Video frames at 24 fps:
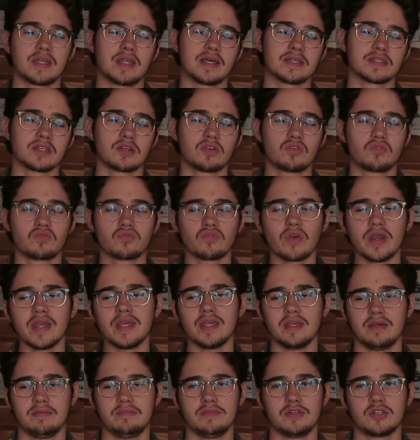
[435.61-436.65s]
It has a
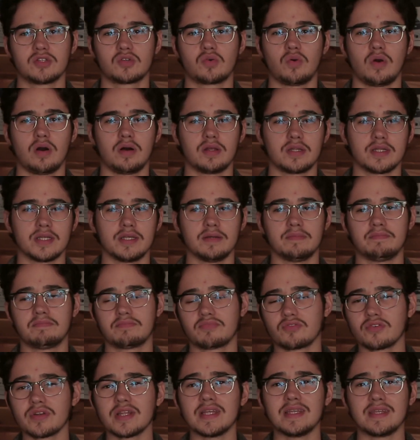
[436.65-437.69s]
great image quality, a
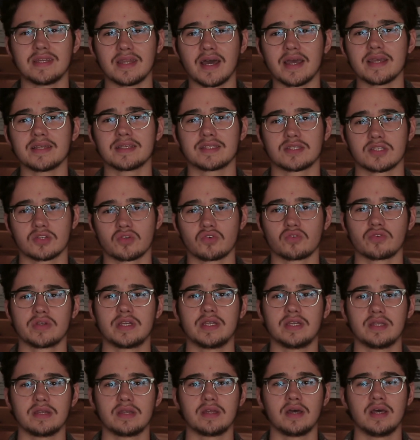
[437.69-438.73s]
pretty nice
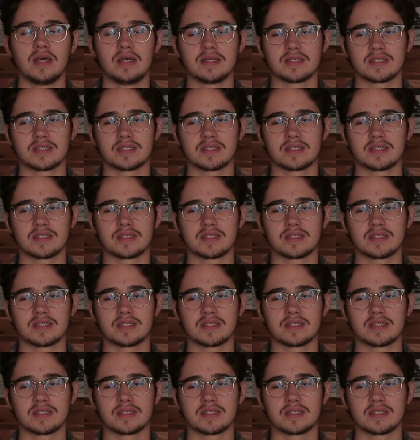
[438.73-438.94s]
screen